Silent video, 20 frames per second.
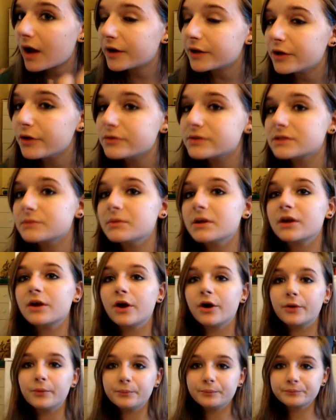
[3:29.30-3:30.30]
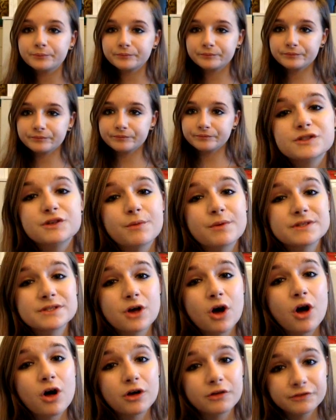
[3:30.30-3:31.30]
Adios, amigo. So
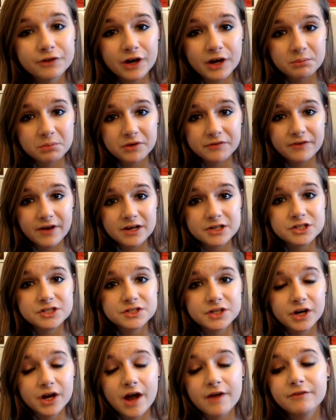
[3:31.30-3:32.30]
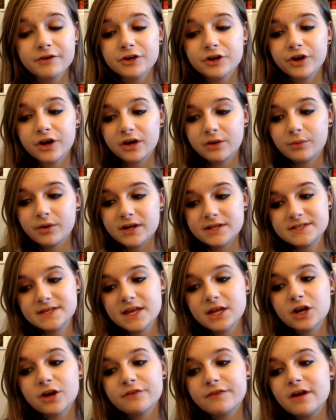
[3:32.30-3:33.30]
once all of your imperfections are covered, you're going to want
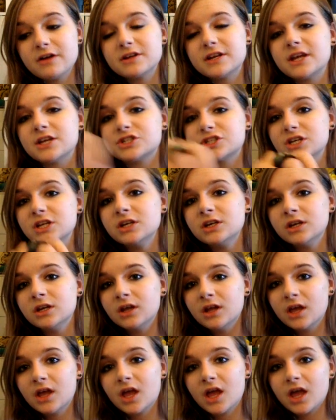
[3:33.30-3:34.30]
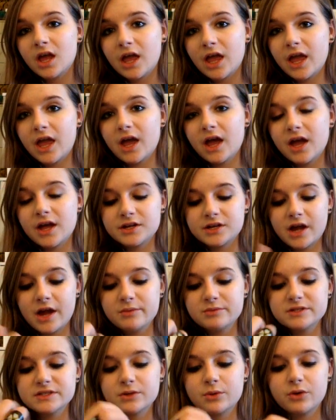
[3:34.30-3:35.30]
to take your foundation, and
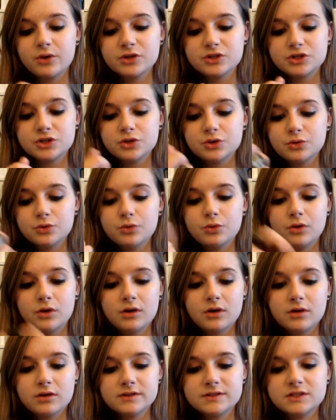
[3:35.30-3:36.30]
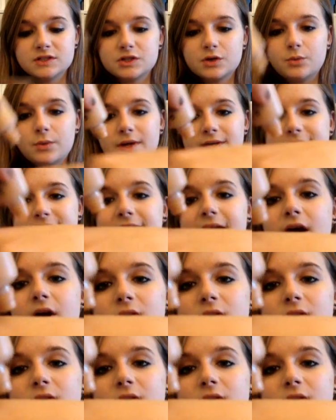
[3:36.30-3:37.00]
I'm just going to squeeze